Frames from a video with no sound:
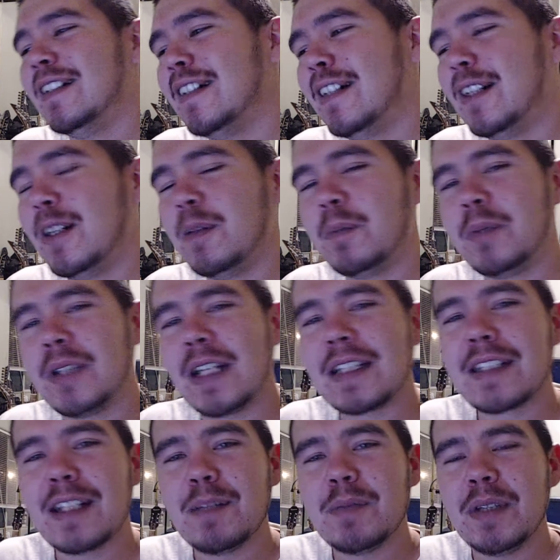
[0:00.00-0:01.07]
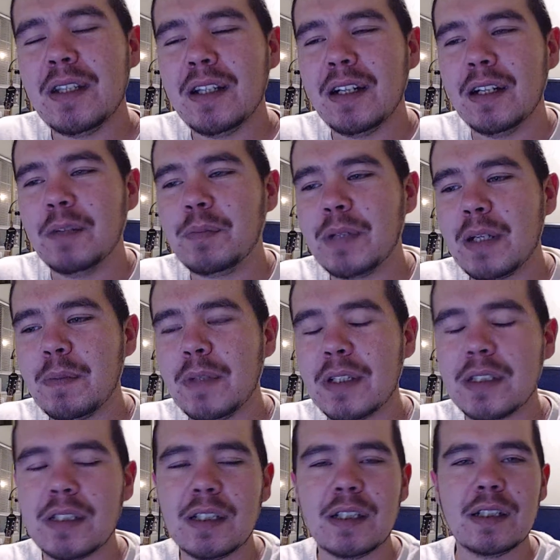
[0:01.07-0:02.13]
But that's gonna be pretty
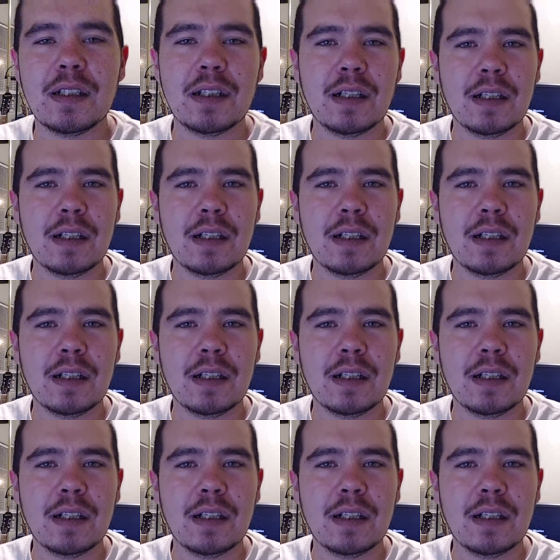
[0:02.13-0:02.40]
much it.